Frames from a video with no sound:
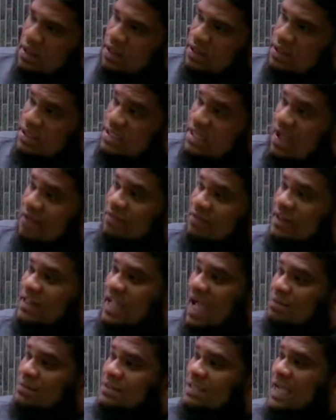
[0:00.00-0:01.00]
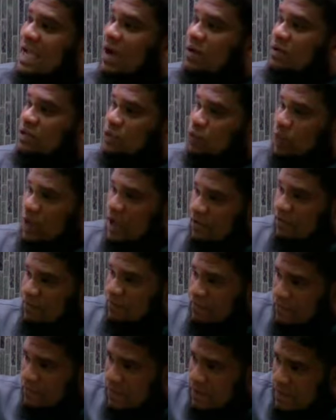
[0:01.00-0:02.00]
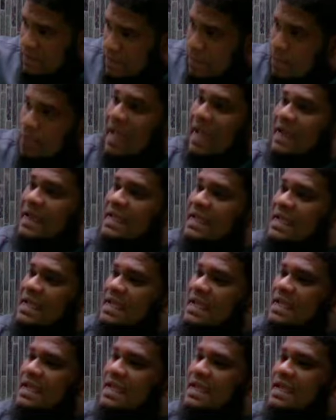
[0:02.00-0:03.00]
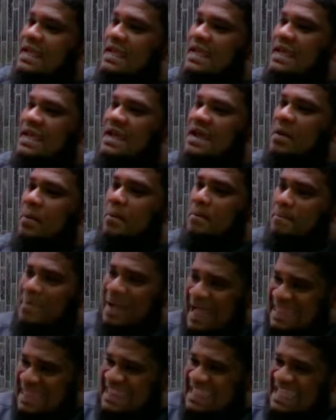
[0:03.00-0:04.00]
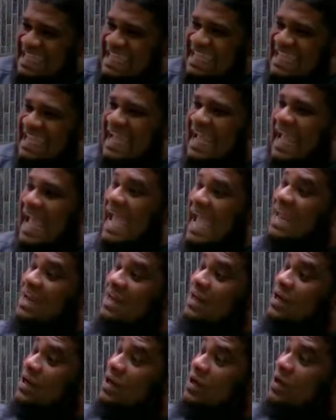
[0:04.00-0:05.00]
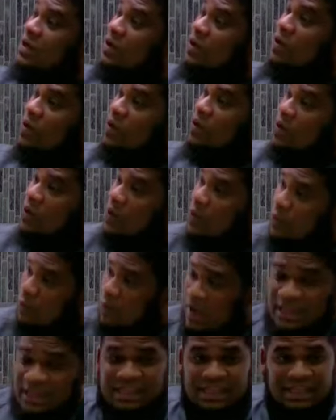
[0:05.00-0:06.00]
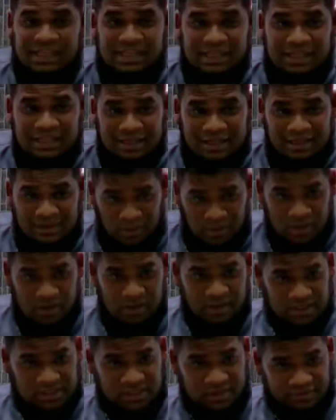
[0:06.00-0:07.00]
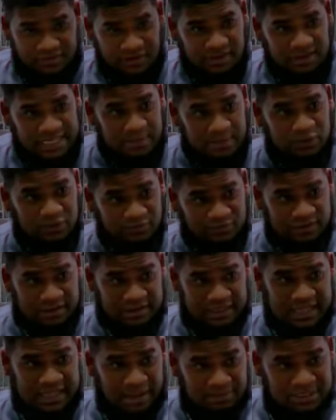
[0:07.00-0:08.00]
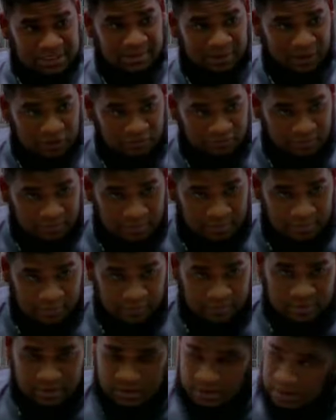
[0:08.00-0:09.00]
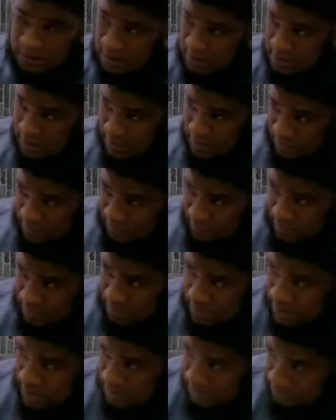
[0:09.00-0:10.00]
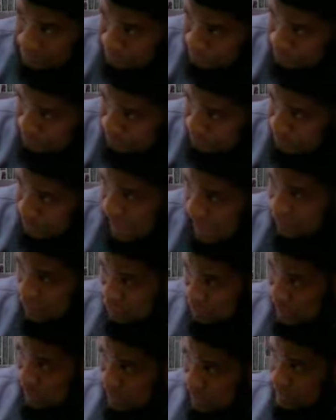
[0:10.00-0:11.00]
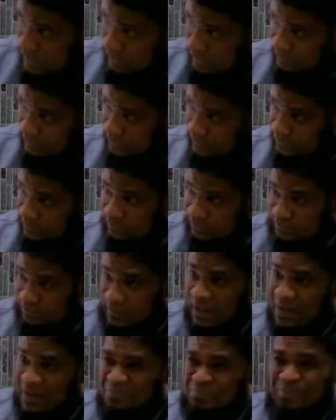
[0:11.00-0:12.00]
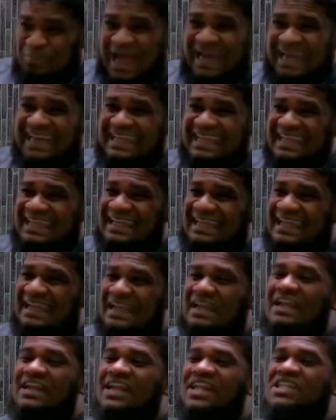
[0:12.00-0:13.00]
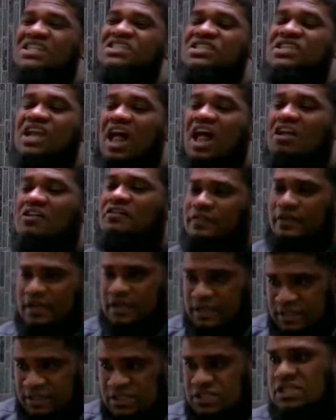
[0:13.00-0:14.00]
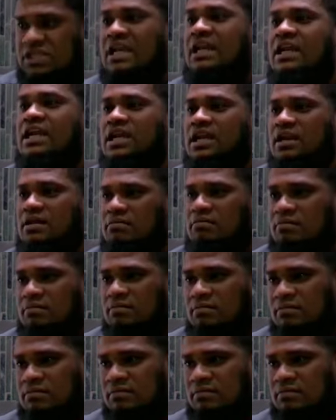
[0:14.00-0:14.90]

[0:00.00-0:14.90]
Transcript: the stuff that comes out, we have mani, madi, and wadi. You know, there's different types of that come out from the private part. Mani in itself, it is clean.